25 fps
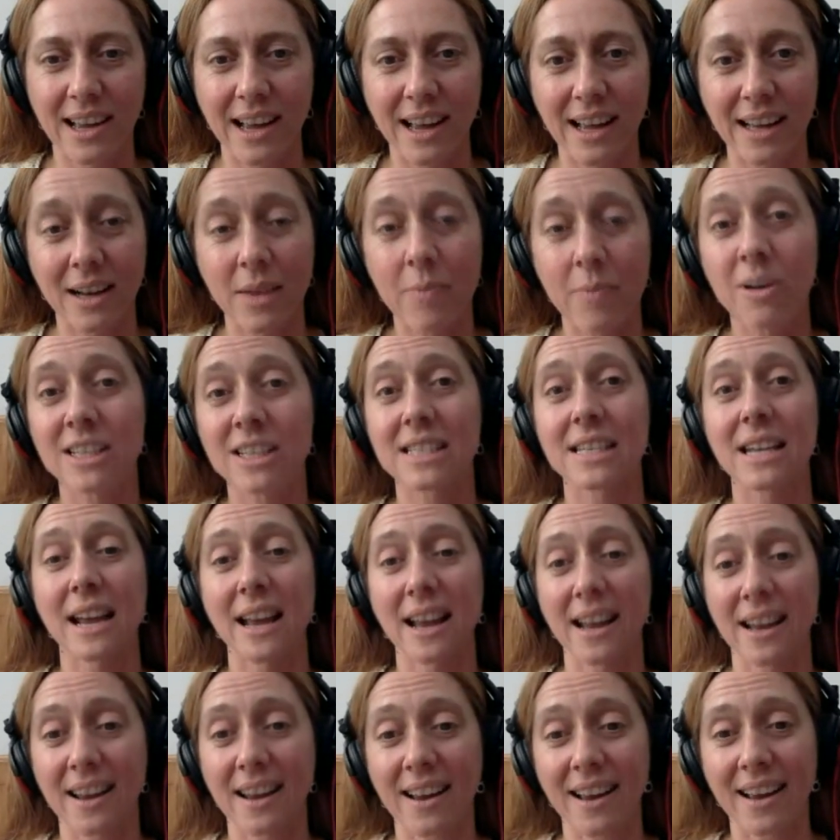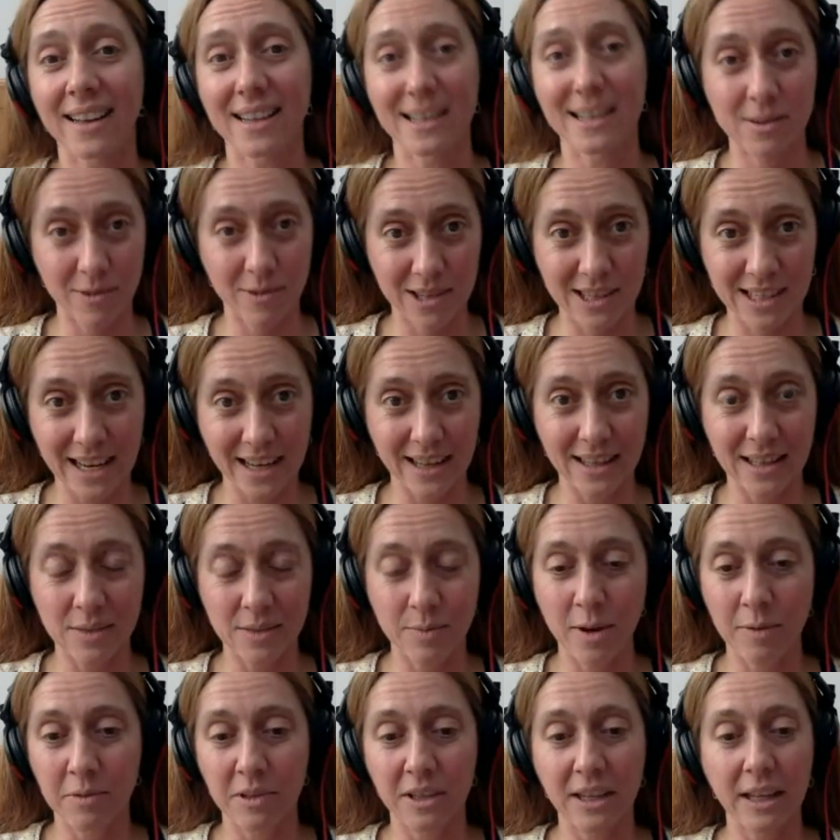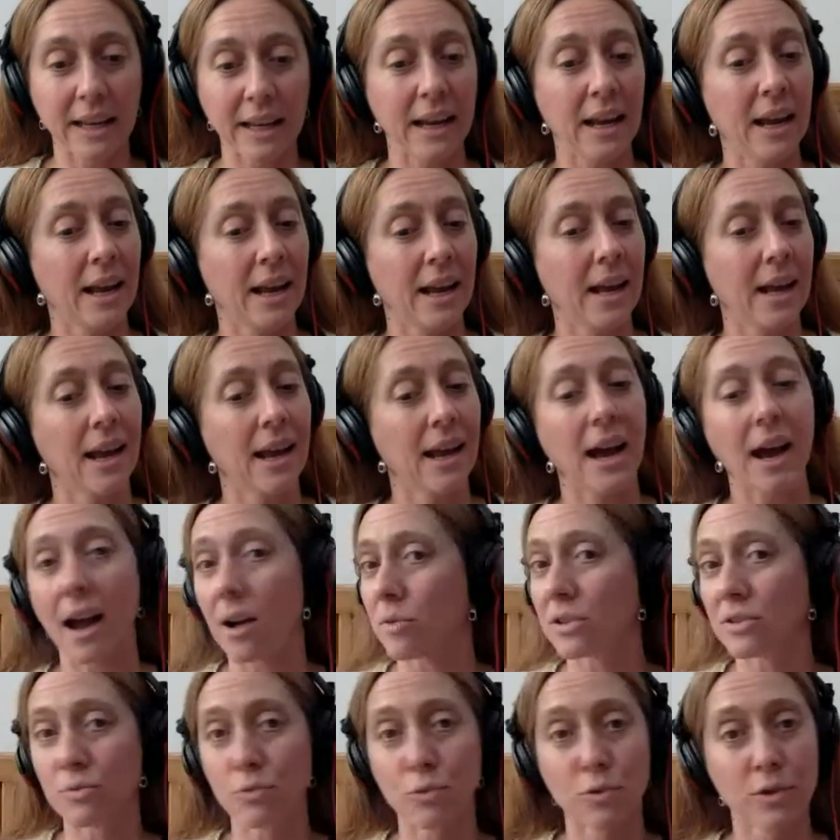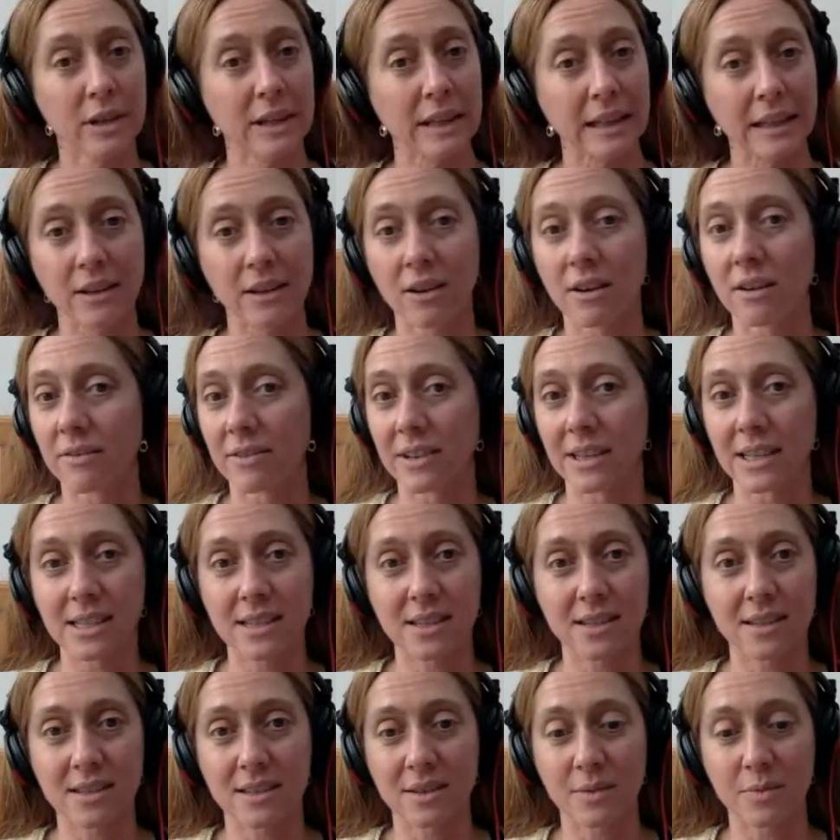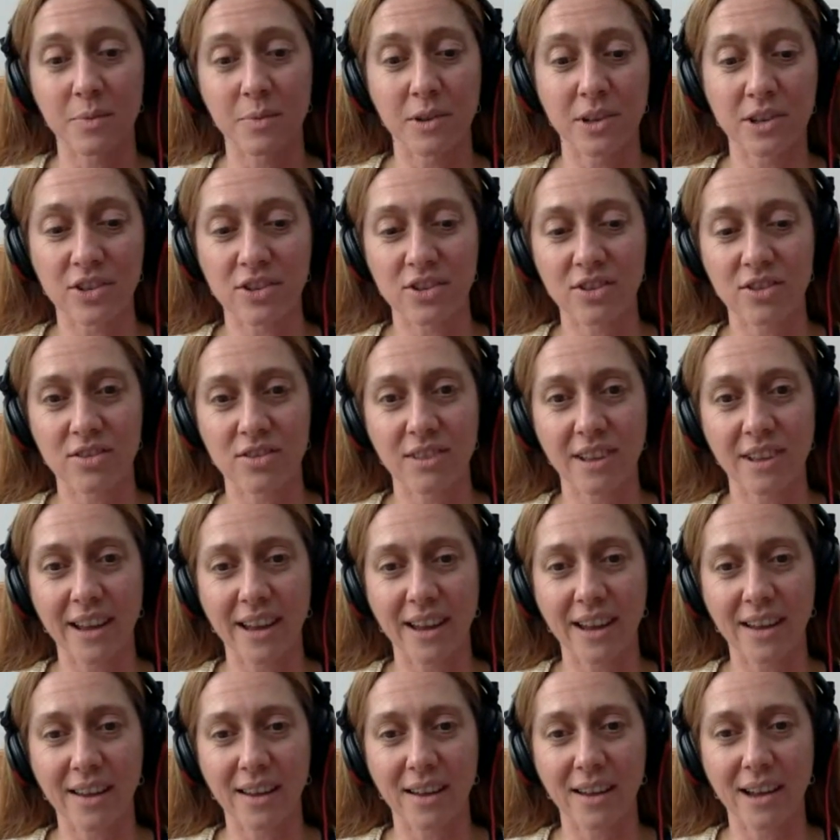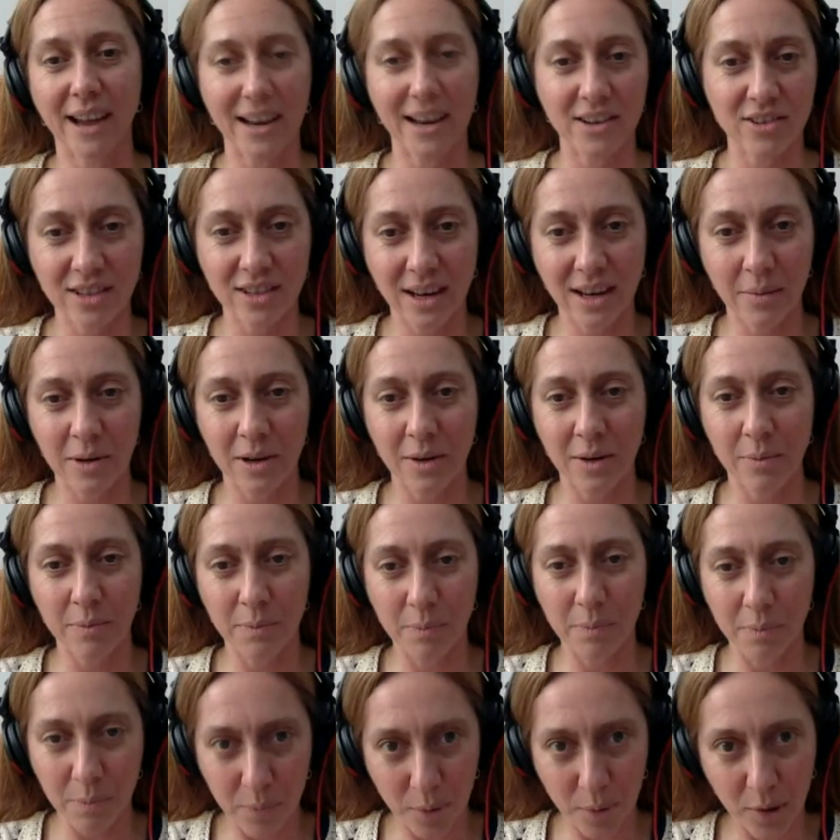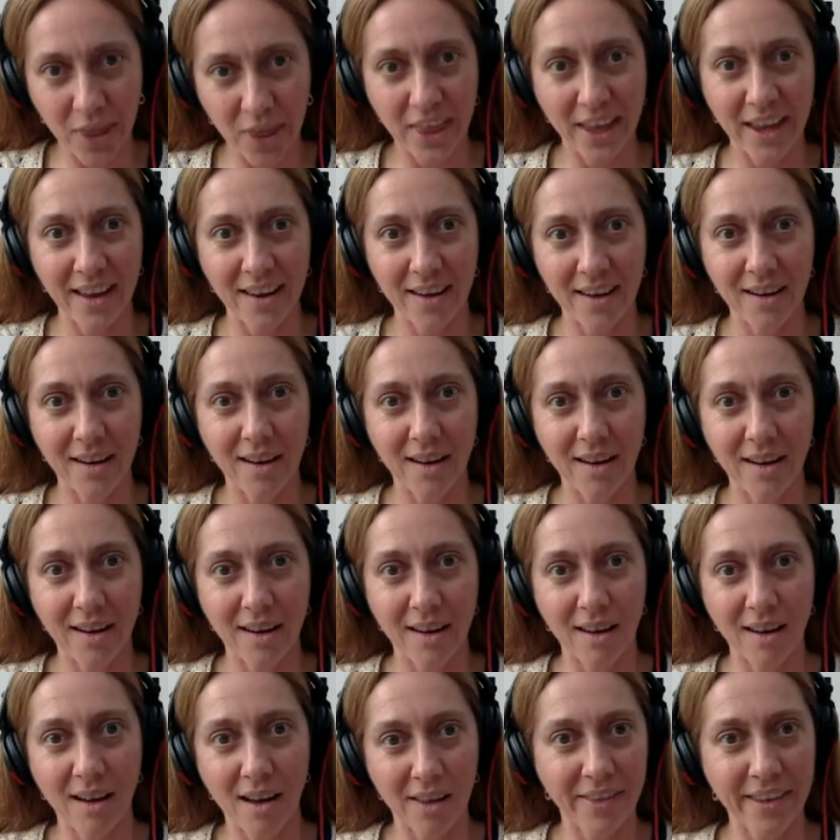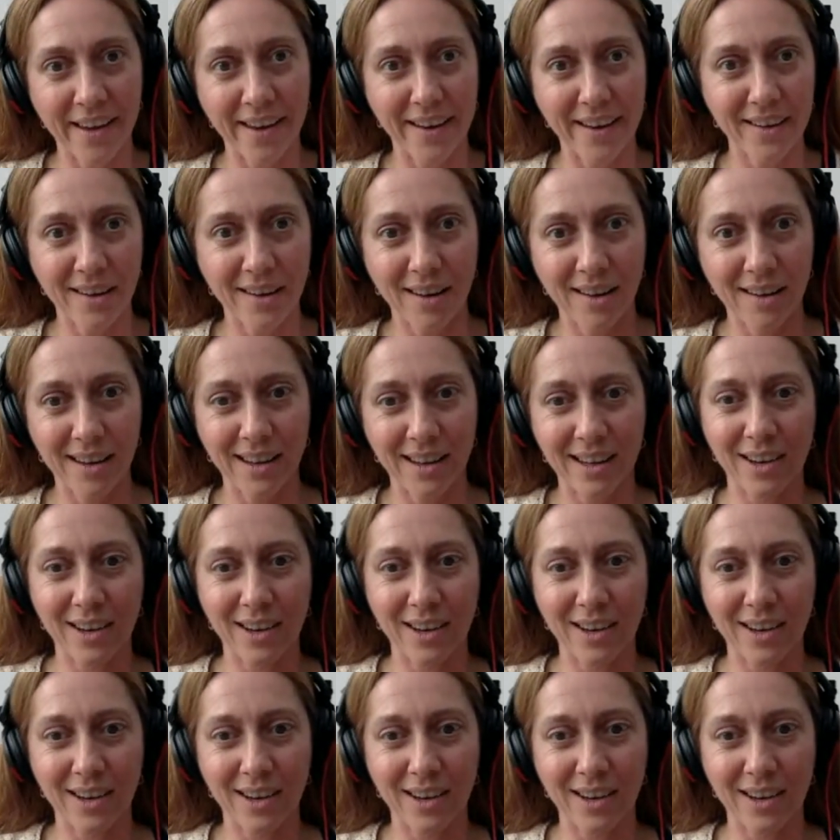And I must say, and it's worth saying this publicly, I was really nervous to push, like, actually I'm going to put that online,